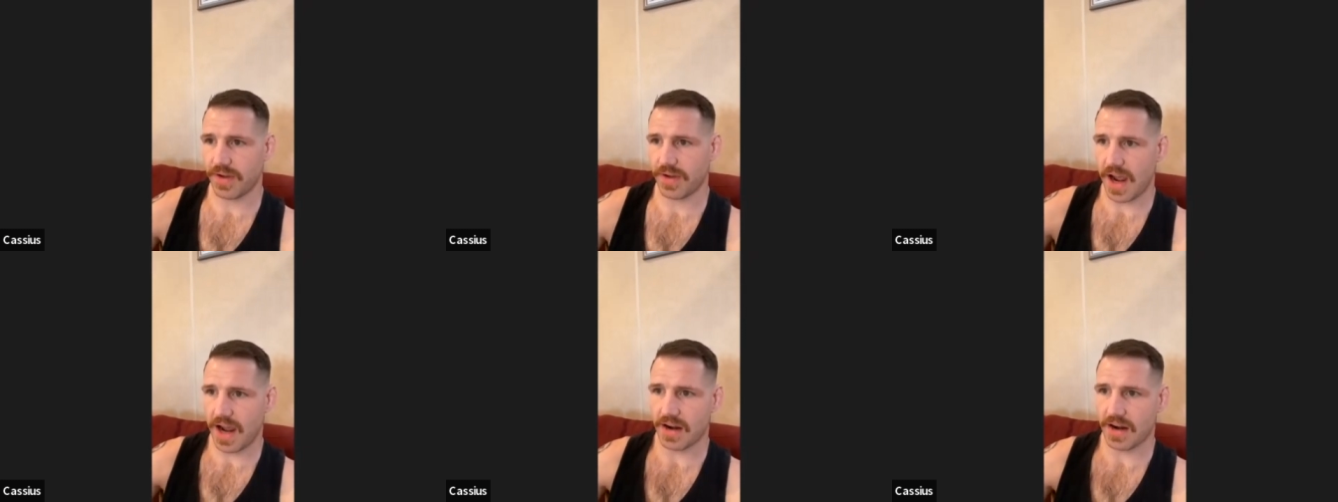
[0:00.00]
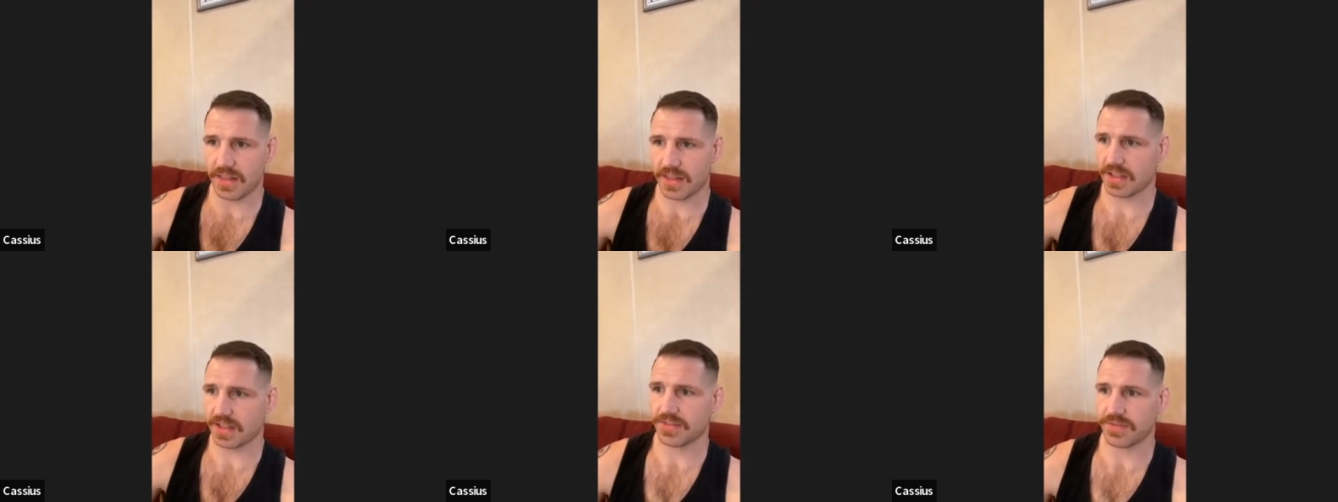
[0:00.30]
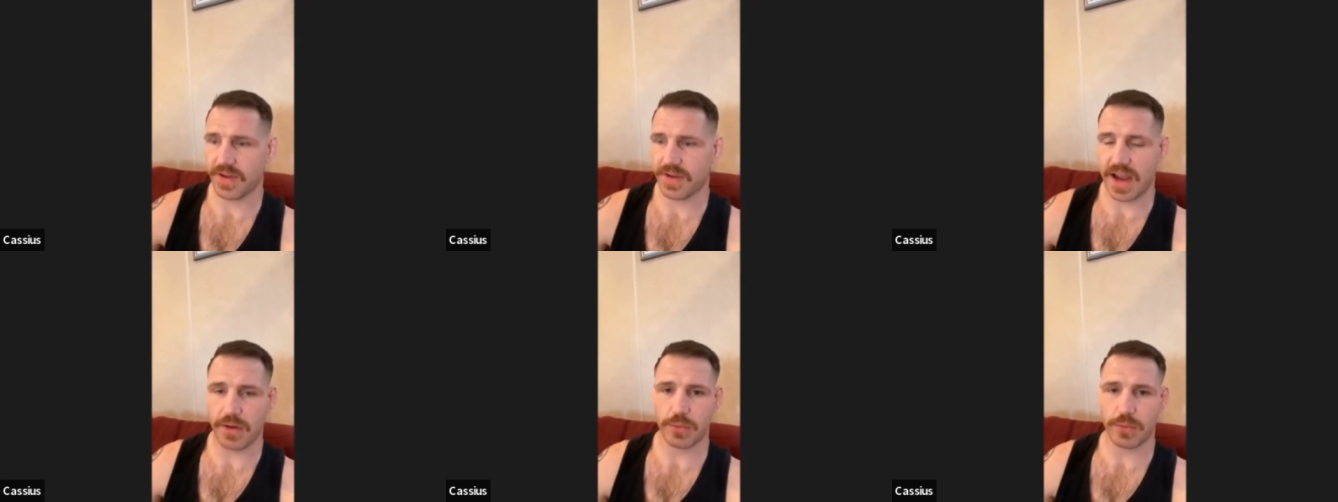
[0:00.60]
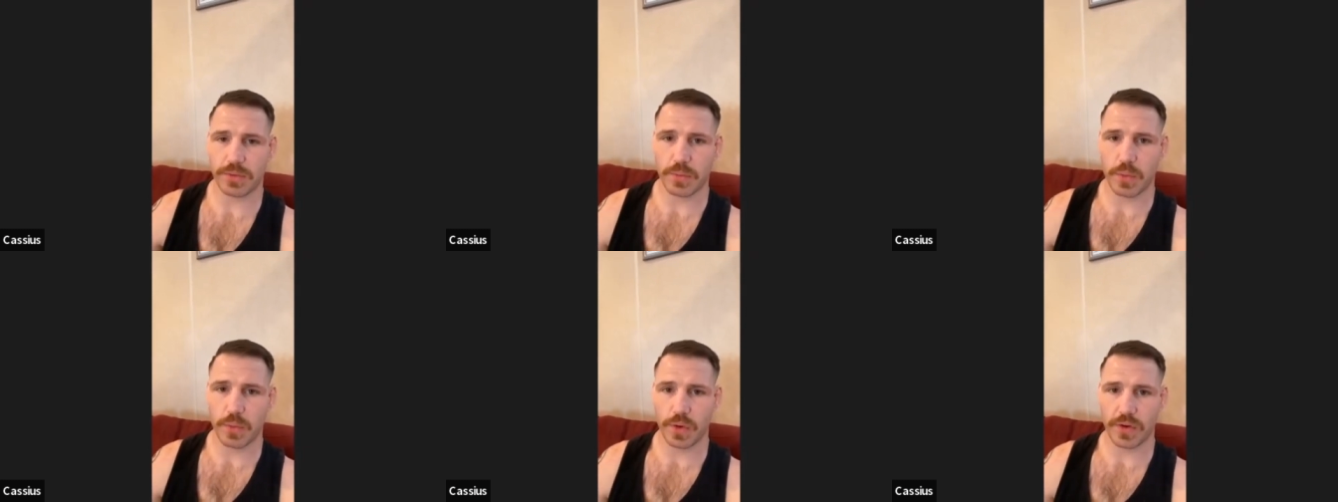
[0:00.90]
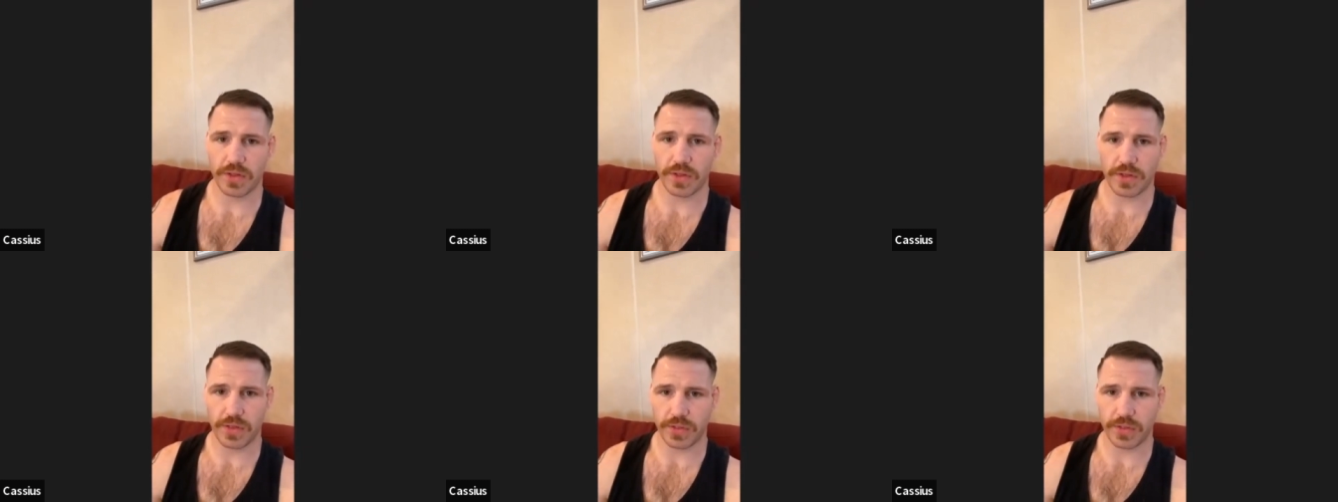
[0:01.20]
out of this fight with
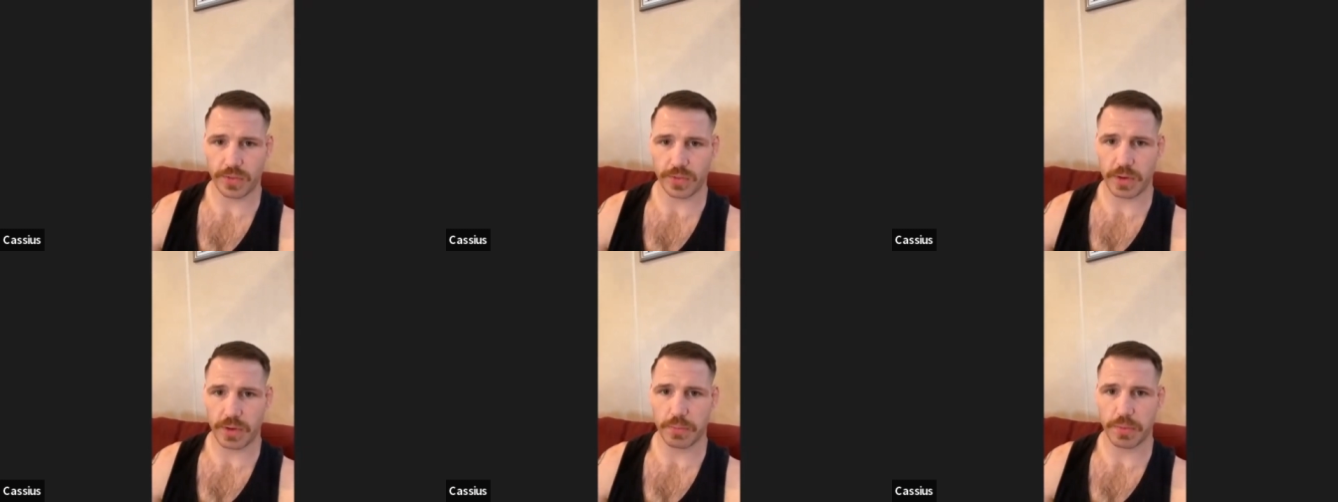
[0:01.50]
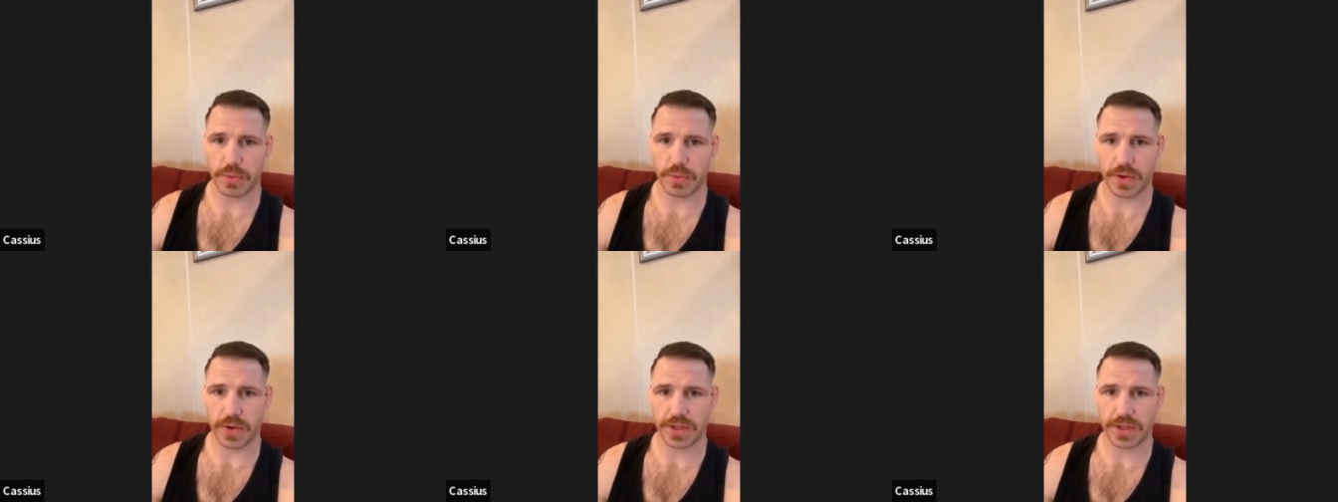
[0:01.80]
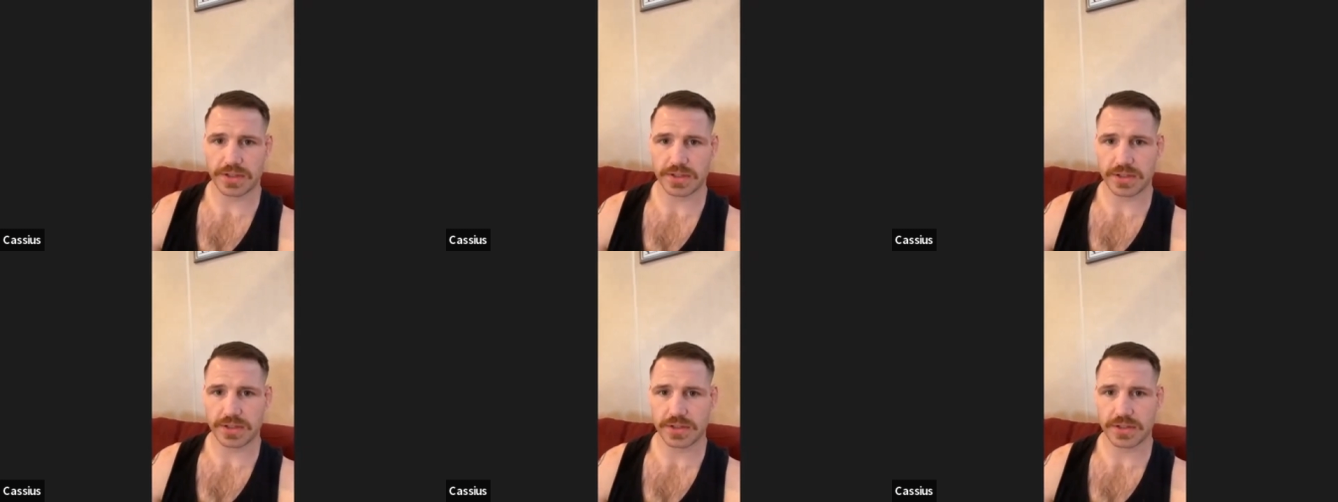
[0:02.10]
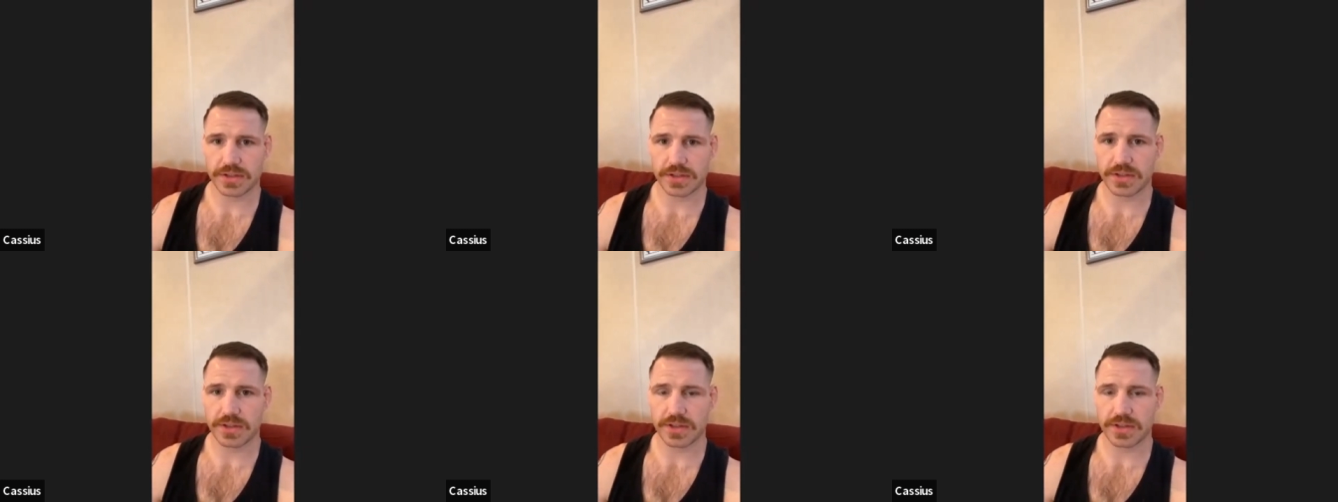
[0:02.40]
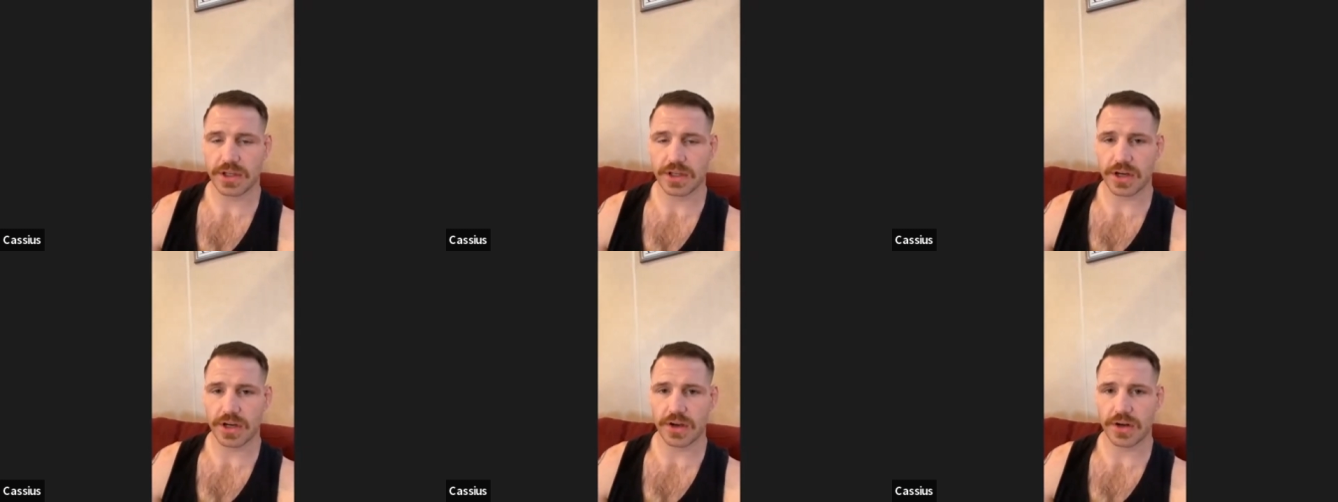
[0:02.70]
more than three points.
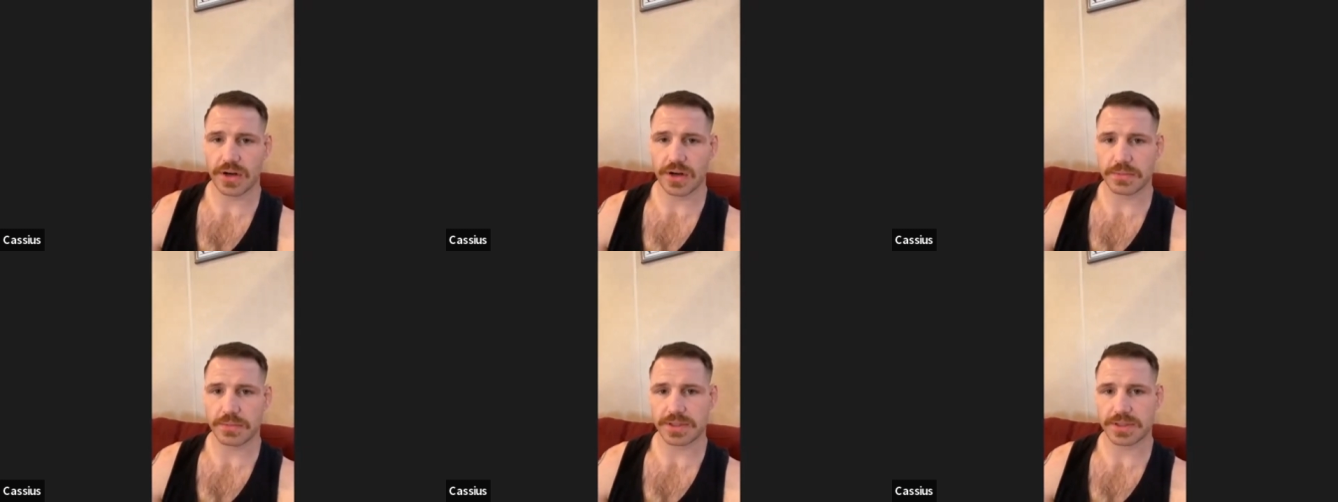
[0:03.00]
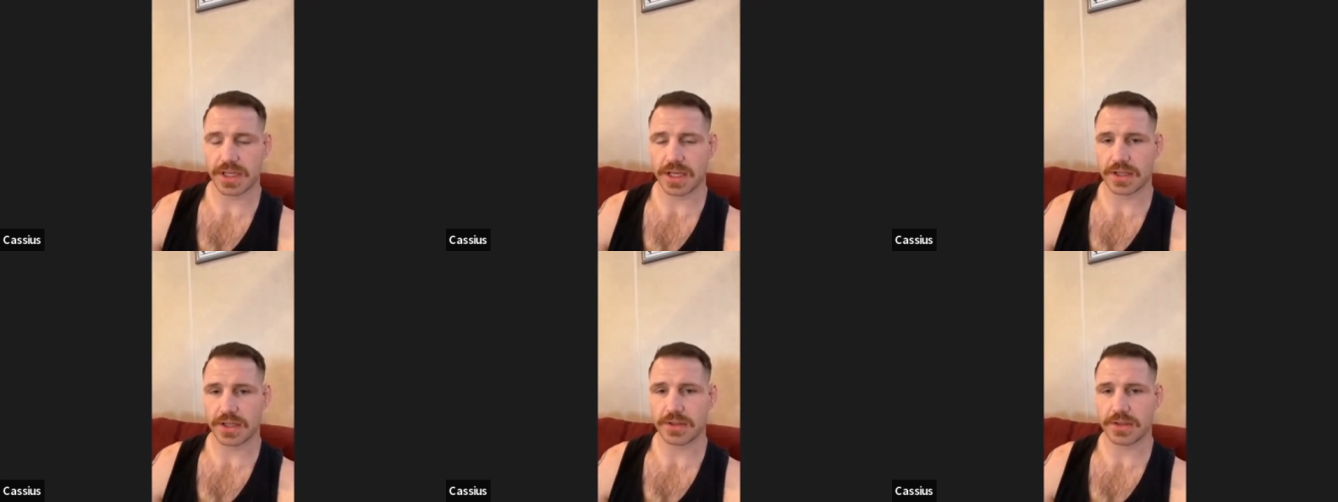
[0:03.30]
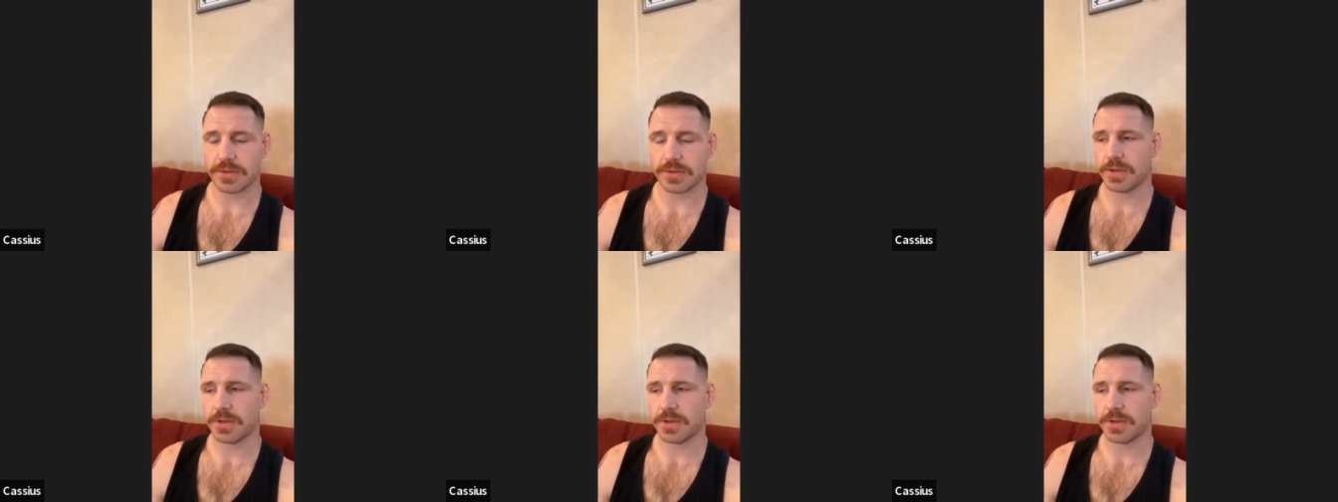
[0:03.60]
You know what I'm saying?